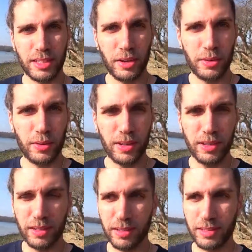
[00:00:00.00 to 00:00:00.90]
So
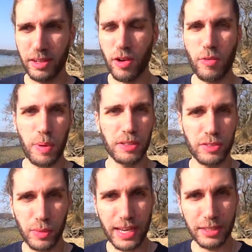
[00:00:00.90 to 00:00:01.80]
there are a
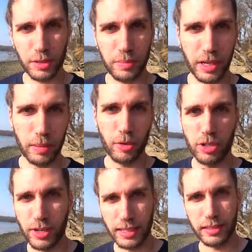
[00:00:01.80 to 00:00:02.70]
bunch of ways you can become
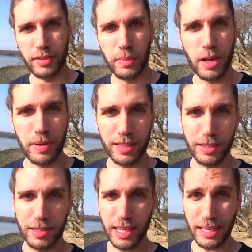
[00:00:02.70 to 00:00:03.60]
more attractive. In my
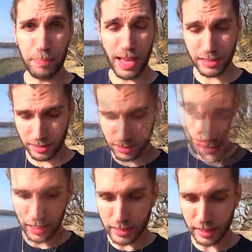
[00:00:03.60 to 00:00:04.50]
opinion, the best
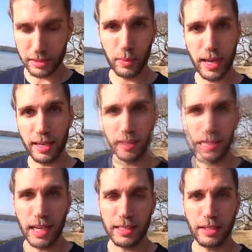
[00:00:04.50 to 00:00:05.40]
or easiest way
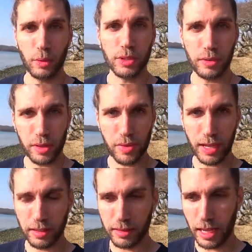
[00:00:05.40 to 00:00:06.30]
is actually also the
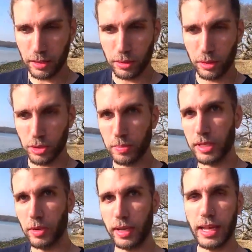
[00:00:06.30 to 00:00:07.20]
thing that you should
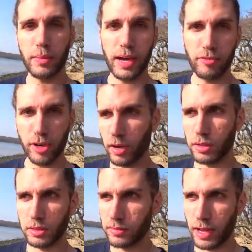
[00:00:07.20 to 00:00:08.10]
be doing anyway,
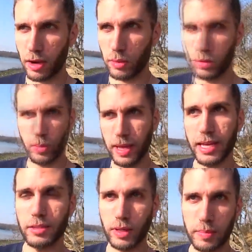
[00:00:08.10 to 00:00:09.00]
regardless of how you
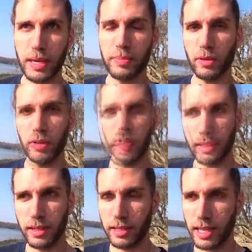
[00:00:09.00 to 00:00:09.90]
appear to other people. It's
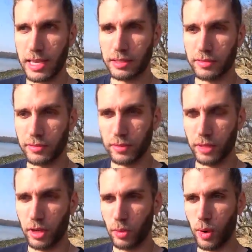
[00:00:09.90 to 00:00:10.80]
like a case of,
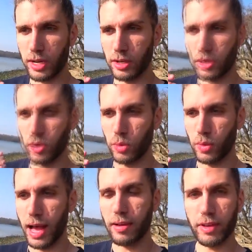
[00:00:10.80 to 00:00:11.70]
you know, when
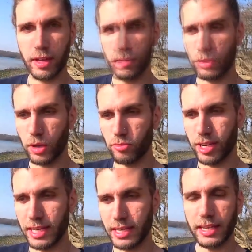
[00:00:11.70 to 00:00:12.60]
you have it, you don't
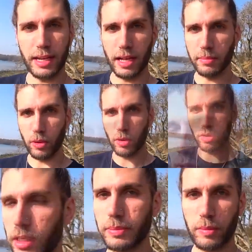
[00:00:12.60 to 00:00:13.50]
really need it anymore.
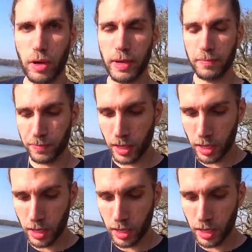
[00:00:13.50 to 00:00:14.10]
I'll explain what I mean.